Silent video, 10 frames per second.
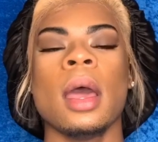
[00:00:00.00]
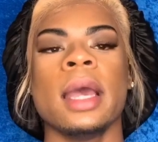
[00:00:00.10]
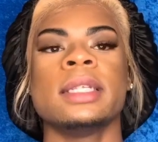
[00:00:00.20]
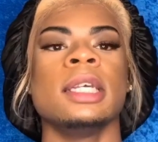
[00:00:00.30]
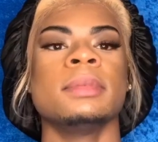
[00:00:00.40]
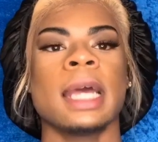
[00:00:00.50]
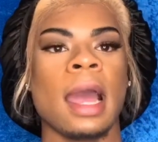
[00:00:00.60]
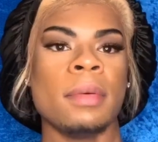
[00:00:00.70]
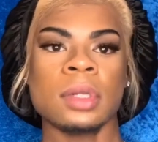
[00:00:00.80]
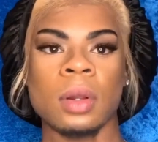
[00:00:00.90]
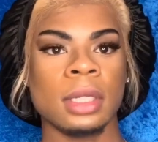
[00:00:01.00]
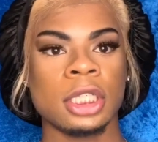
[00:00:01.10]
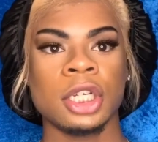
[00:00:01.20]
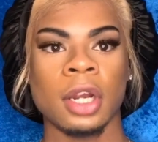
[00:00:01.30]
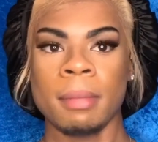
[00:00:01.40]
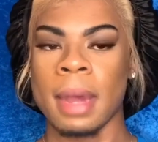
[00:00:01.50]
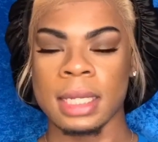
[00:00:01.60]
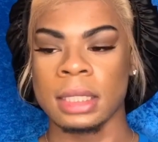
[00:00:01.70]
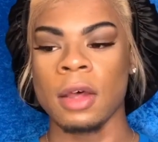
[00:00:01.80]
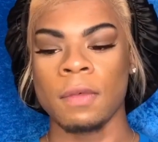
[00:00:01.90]
it seems like I was only cheering
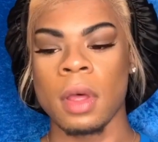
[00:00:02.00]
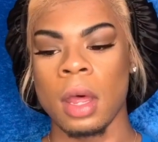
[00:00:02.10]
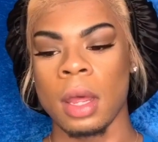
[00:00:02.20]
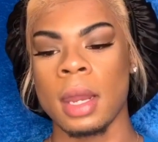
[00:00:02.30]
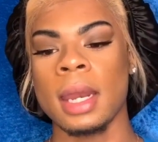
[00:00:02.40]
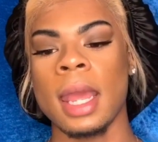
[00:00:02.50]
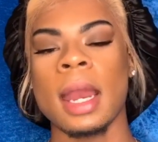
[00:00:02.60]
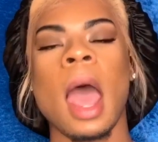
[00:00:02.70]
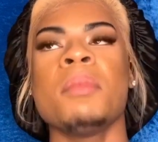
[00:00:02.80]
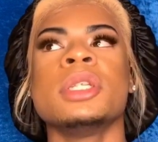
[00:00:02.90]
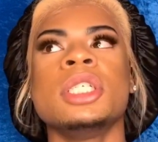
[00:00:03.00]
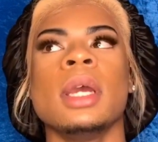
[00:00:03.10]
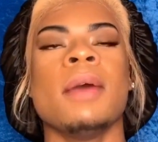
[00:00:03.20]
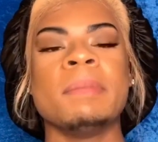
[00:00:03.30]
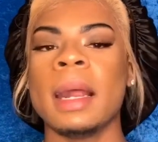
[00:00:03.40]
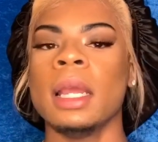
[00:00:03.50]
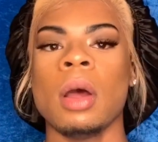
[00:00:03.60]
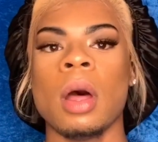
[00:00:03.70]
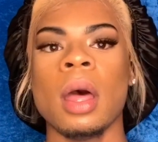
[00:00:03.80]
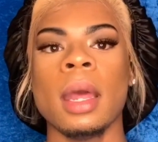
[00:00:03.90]
myself on and I would cheer everybody
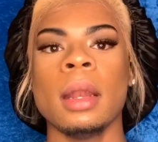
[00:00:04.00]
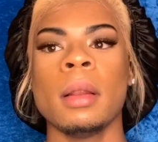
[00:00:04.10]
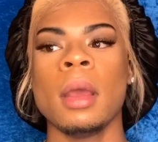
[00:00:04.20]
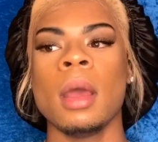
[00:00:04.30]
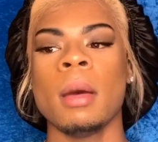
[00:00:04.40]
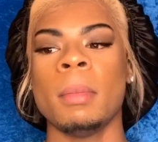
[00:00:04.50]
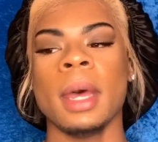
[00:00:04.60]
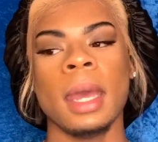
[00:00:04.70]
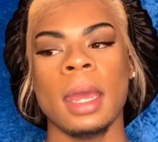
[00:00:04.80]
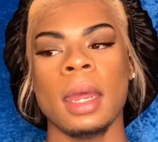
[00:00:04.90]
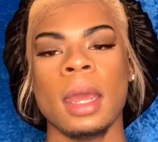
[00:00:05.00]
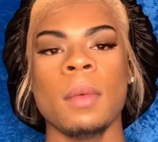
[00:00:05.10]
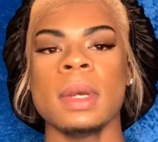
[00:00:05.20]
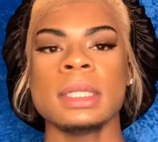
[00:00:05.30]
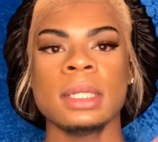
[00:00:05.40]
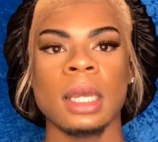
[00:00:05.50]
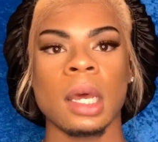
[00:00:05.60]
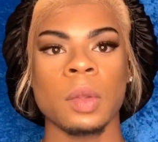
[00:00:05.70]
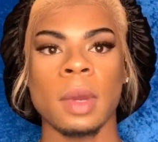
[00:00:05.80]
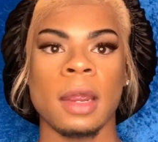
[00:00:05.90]
on, but it wasn't the
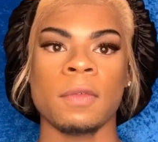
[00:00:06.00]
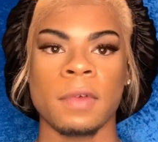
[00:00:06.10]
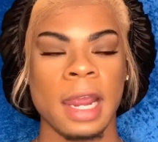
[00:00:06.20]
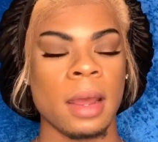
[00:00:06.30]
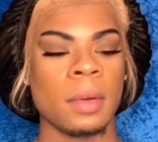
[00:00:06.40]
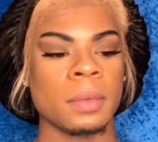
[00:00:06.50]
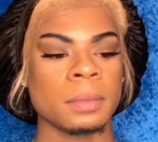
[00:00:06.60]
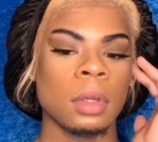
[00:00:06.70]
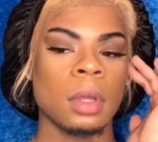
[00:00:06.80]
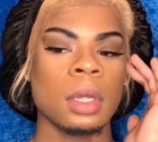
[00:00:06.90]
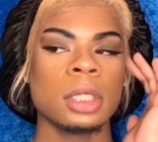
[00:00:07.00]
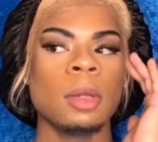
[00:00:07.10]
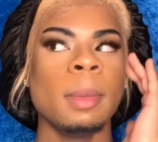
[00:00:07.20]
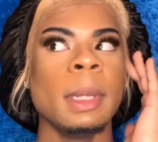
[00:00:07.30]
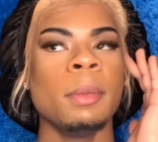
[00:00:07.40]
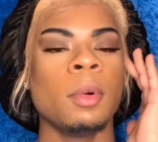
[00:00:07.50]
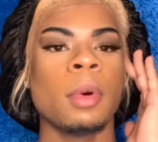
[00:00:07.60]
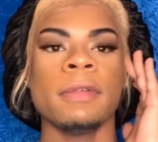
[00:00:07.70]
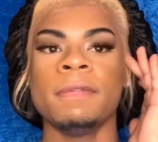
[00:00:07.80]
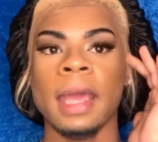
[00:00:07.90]
other way around. Some people
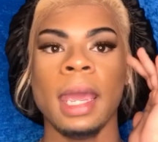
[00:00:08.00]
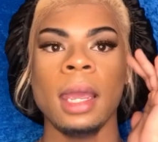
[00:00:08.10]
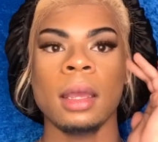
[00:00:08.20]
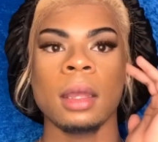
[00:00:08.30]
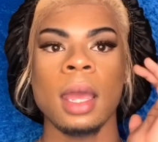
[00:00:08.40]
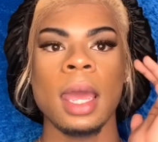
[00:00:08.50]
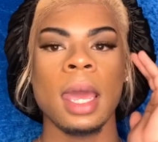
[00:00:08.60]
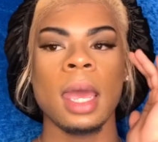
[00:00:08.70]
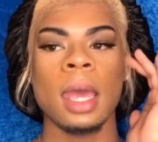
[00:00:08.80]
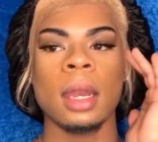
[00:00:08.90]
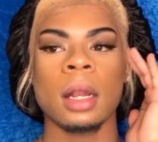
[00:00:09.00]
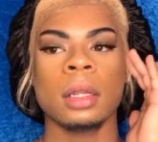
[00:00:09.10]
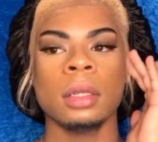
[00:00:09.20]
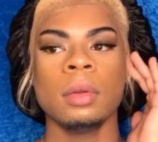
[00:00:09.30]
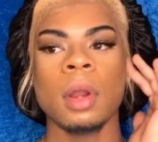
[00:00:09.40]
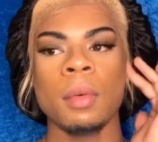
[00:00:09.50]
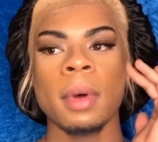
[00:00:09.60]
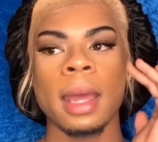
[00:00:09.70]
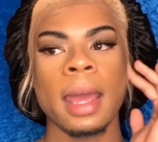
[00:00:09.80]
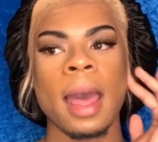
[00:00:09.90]
were fake and you know
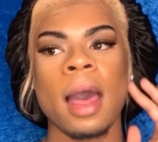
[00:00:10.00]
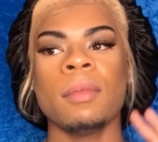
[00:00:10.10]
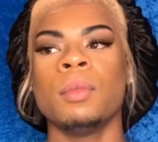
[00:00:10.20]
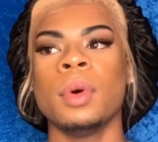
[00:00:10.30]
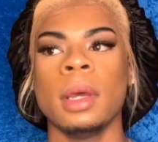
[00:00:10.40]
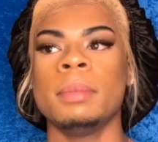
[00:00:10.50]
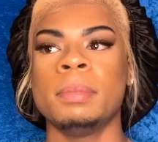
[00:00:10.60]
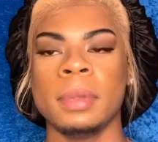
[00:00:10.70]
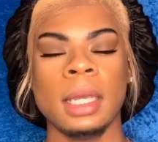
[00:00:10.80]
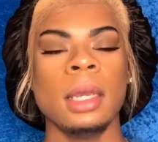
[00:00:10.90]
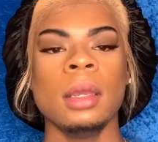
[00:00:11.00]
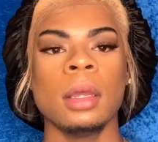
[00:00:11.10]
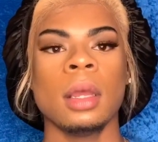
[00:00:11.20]
what? I would be